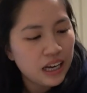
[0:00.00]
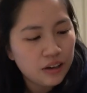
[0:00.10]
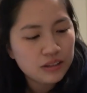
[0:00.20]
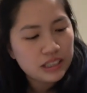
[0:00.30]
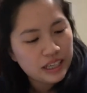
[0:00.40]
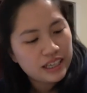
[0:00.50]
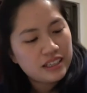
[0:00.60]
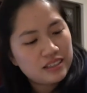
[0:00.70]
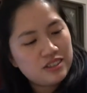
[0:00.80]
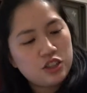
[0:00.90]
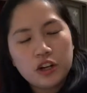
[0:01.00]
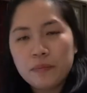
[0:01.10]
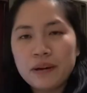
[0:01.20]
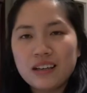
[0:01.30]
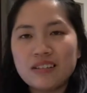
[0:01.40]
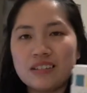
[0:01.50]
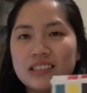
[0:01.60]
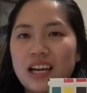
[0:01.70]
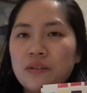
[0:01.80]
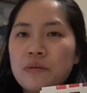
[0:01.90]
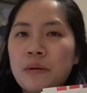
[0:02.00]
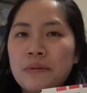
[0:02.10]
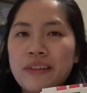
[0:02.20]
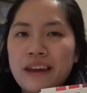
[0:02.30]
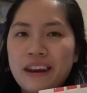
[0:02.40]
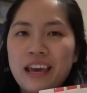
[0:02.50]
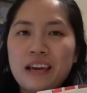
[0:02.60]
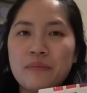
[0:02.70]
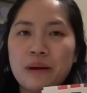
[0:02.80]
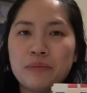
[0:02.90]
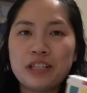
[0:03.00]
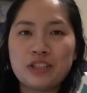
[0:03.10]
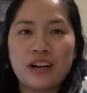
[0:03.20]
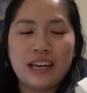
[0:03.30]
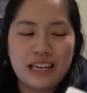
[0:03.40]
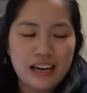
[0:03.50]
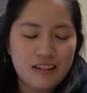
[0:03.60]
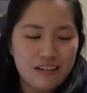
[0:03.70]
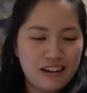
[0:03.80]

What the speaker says: I was like, Jodi Picoult, I remember that name. I'm gonna try it out.